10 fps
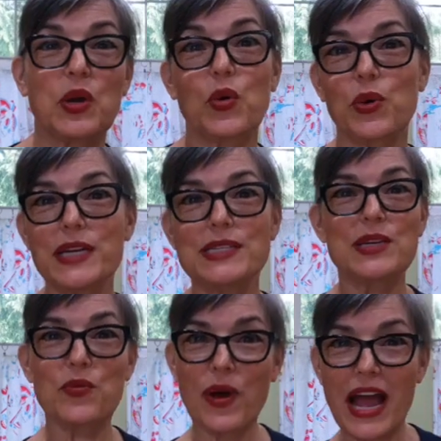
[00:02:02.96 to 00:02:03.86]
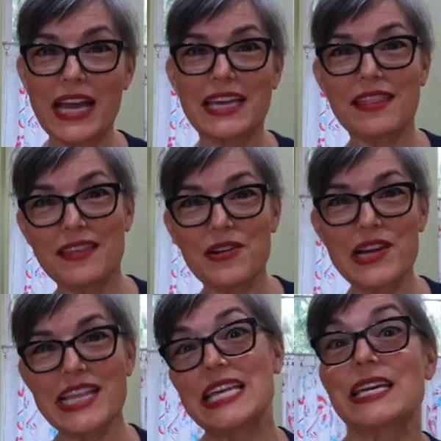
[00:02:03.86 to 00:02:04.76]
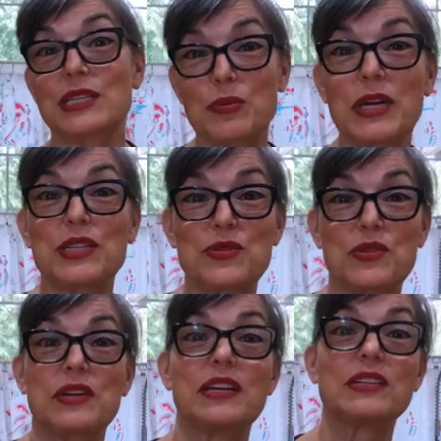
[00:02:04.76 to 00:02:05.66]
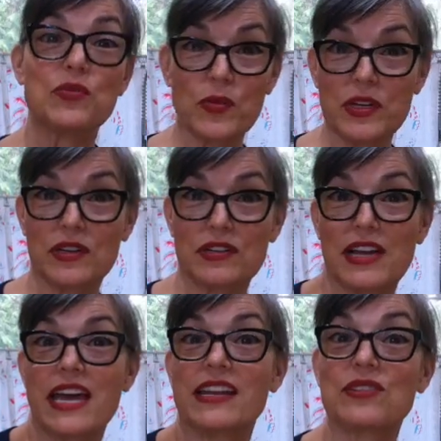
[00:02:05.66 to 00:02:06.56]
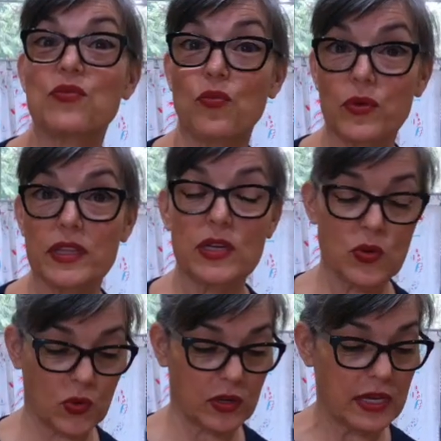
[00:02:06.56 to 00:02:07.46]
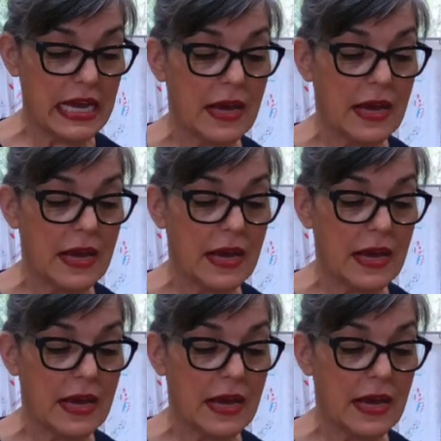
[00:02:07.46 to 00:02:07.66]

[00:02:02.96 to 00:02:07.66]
crazy wacky theory things, but it's real and it's really cool.